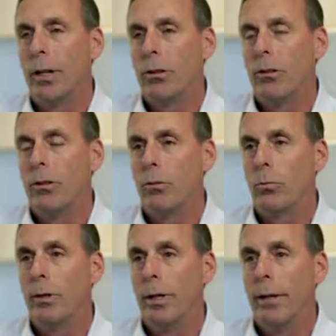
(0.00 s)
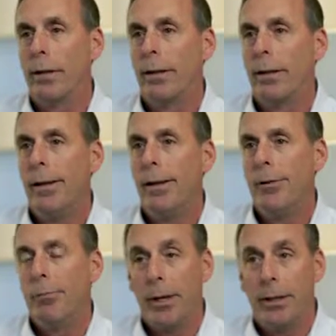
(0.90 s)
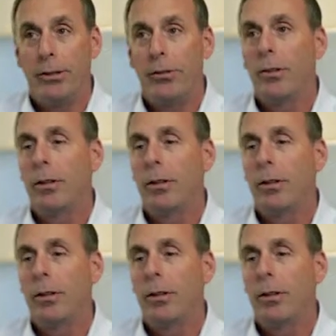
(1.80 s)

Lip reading: reductions with maintenance